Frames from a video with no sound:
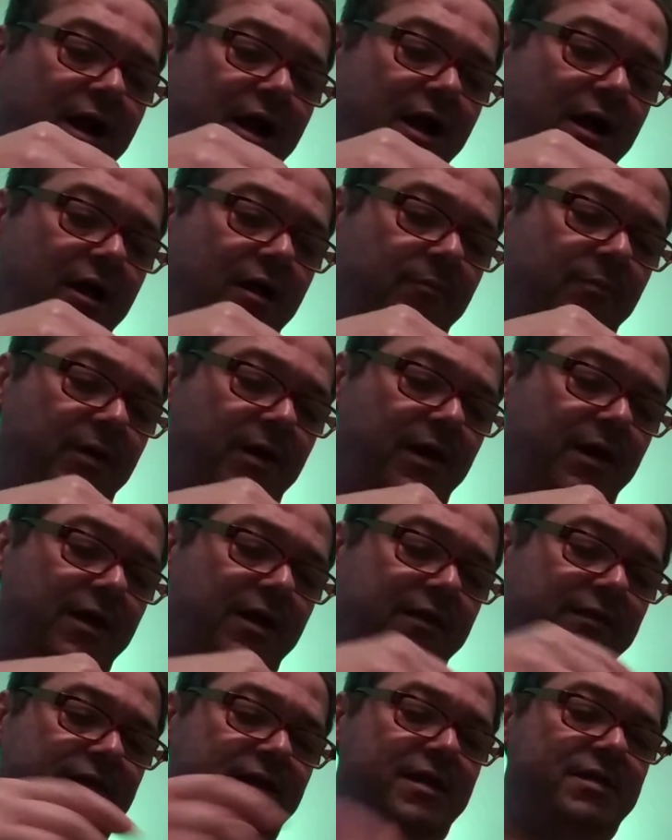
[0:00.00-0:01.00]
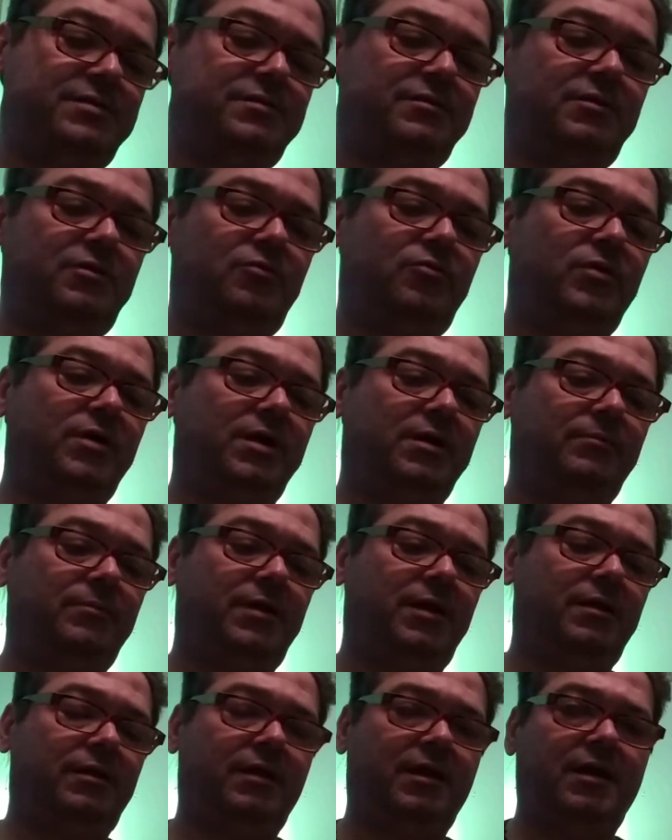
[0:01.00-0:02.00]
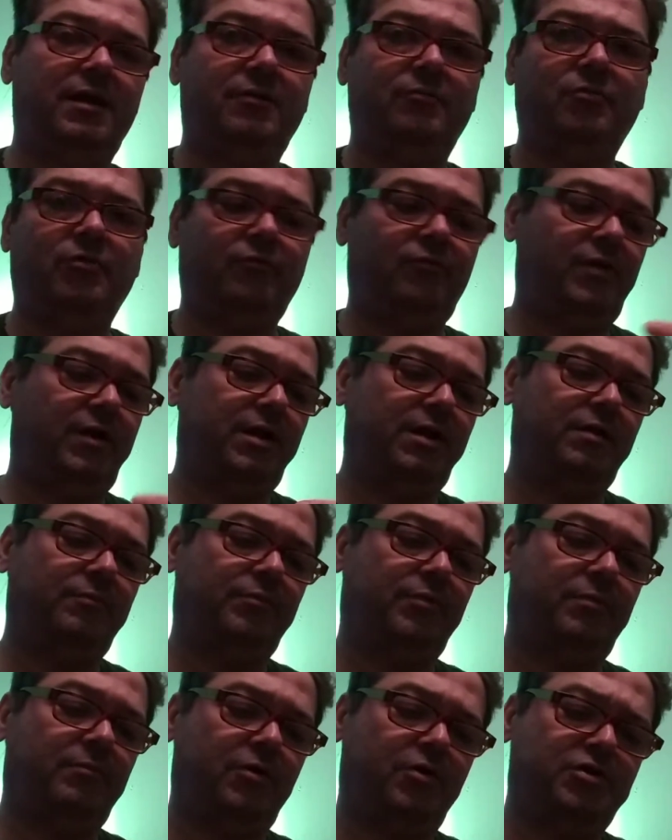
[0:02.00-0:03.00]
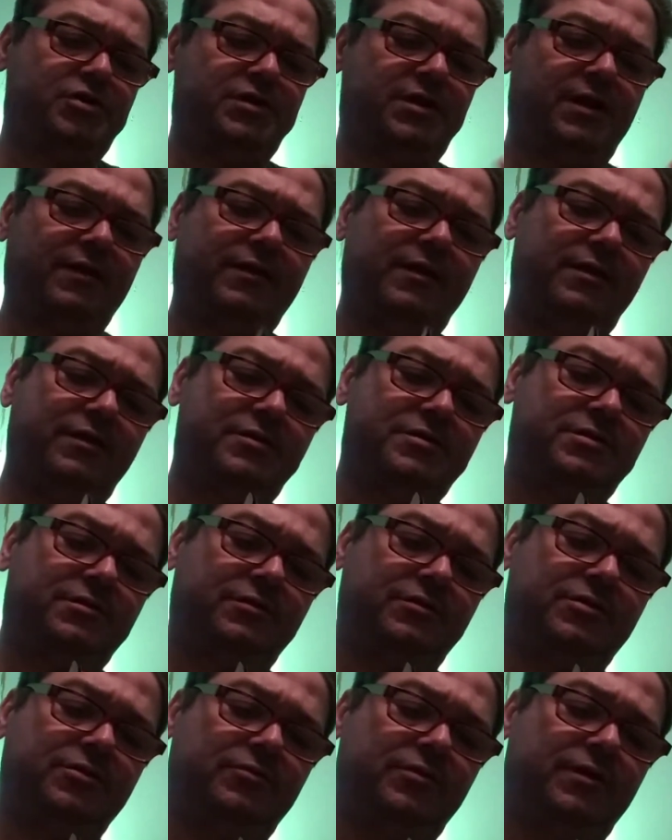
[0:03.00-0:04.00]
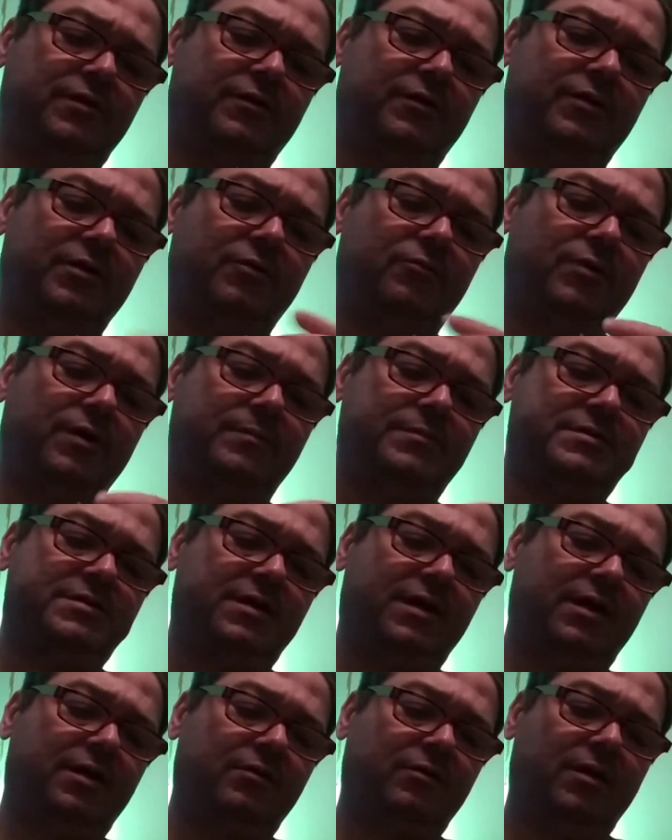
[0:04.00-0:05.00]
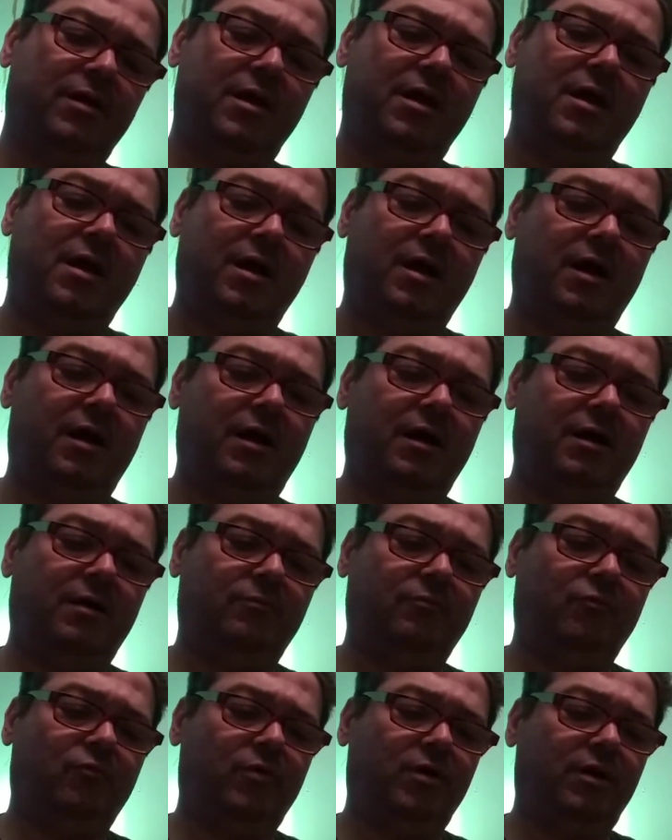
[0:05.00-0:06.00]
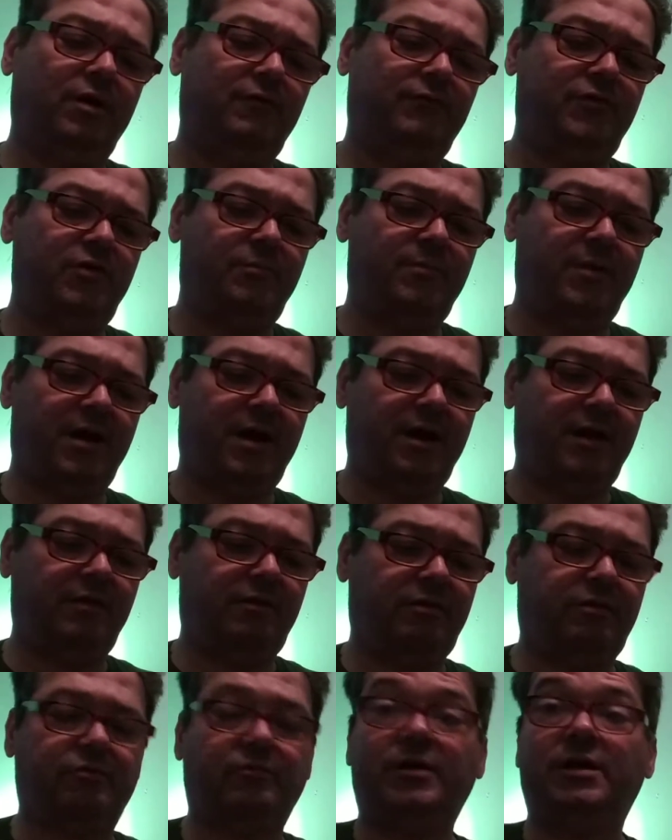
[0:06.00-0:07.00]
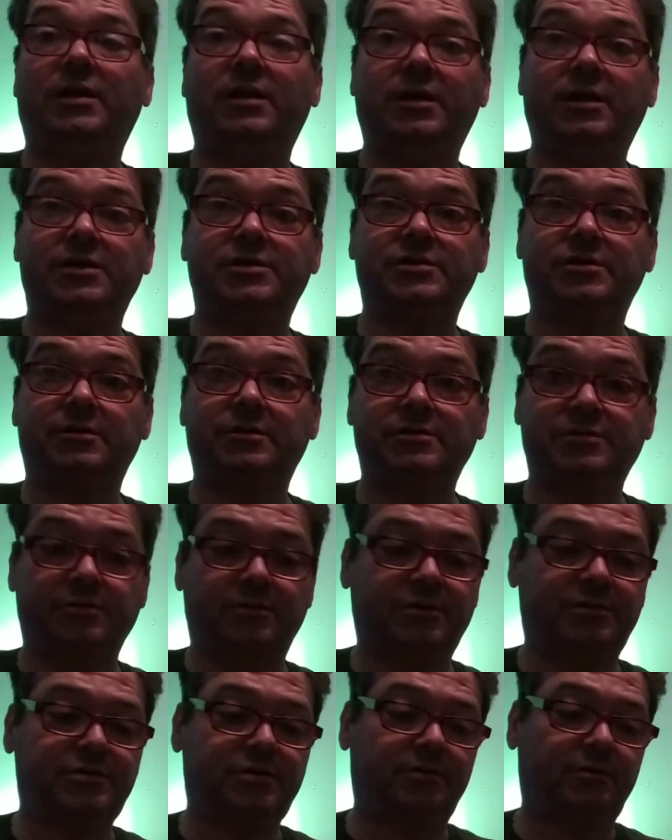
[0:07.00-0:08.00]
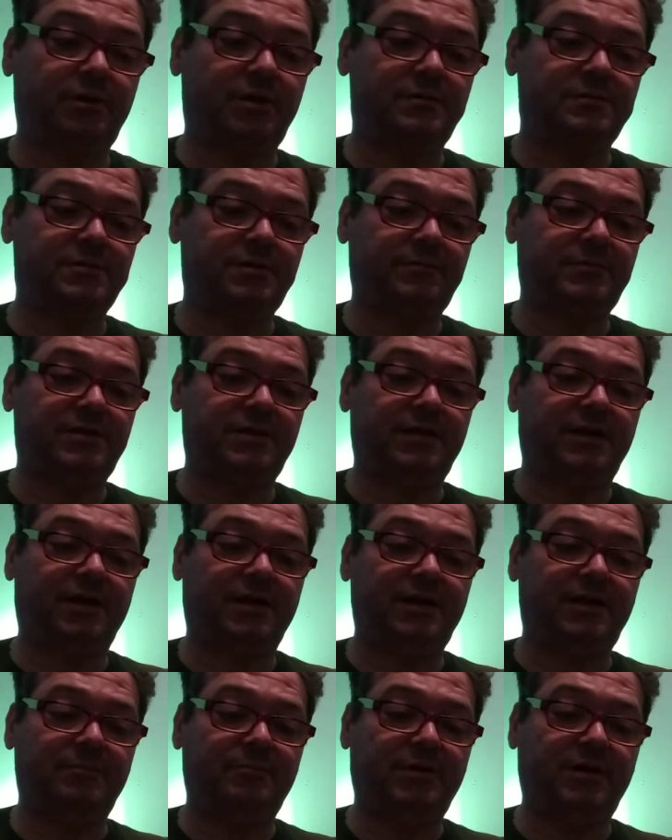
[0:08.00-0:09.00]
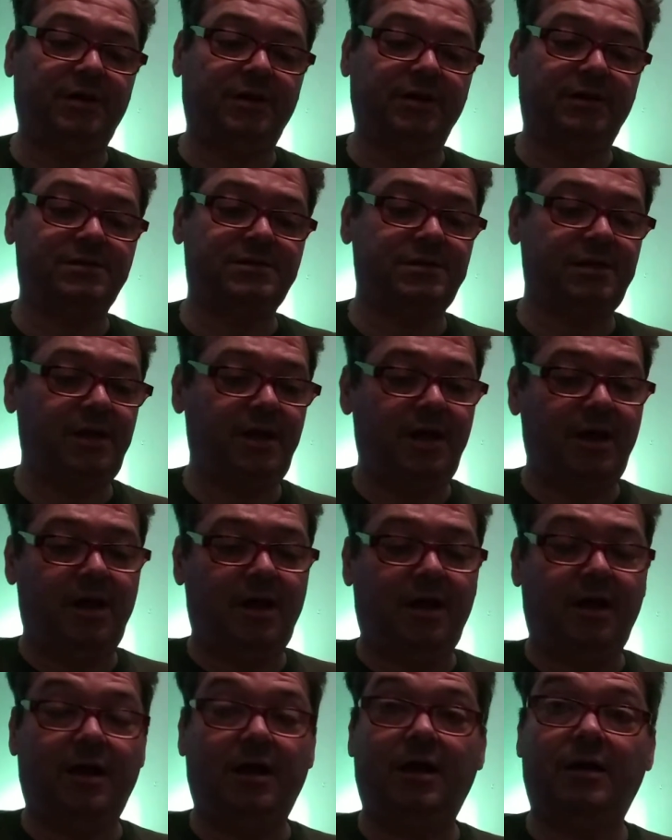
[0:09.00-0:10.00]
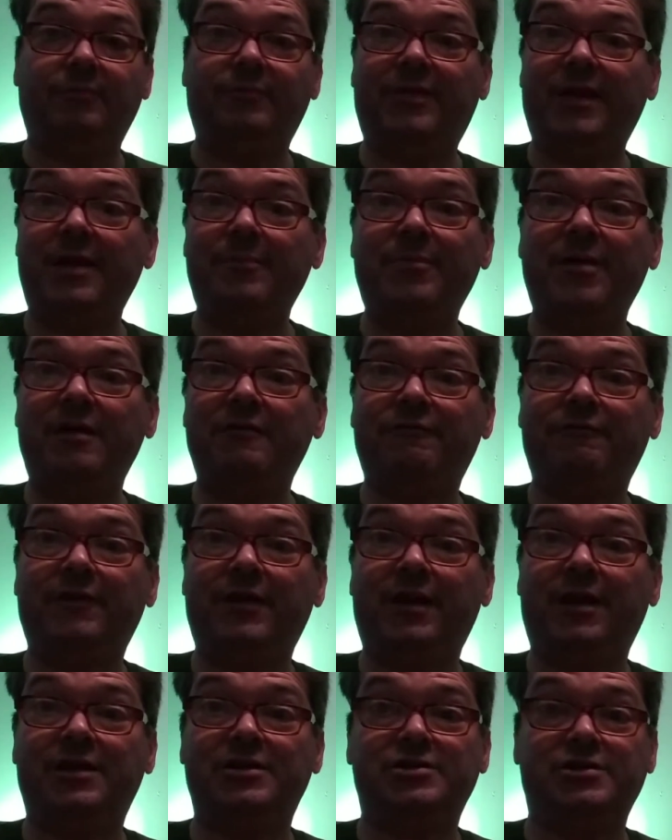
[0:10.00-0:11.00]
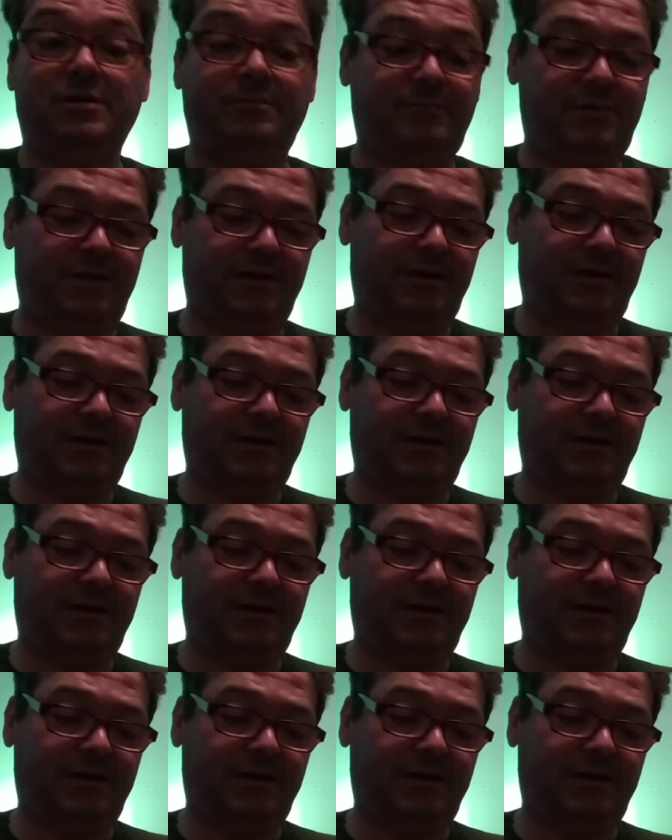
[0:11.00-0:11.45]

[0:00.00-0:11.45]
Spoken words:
I got these on a whim. They were running a promotion. I think they're still doing it on their website. Where if you buy 3 ligatures, or the total comes up to 90 bucks, they pay FedEx shipping.